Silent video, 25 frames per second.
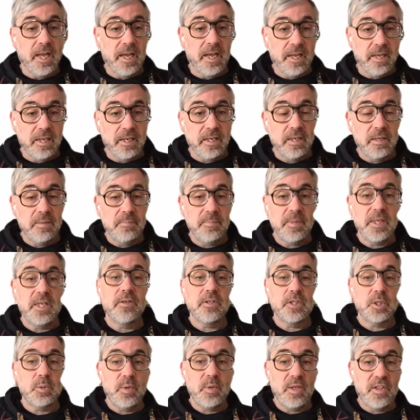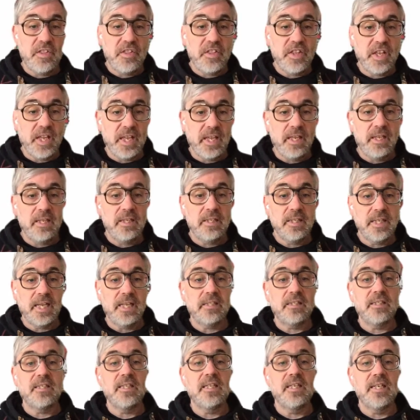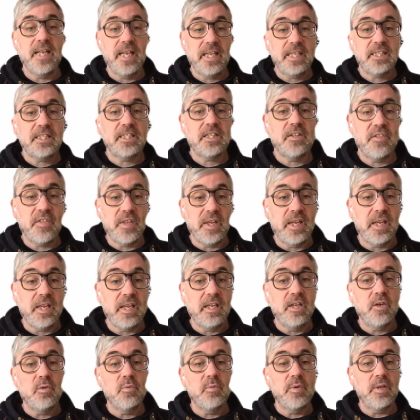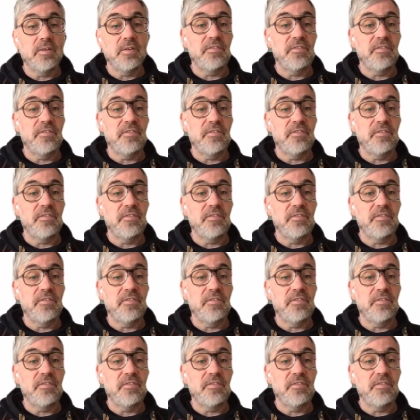that the next thing we'll find in the scroll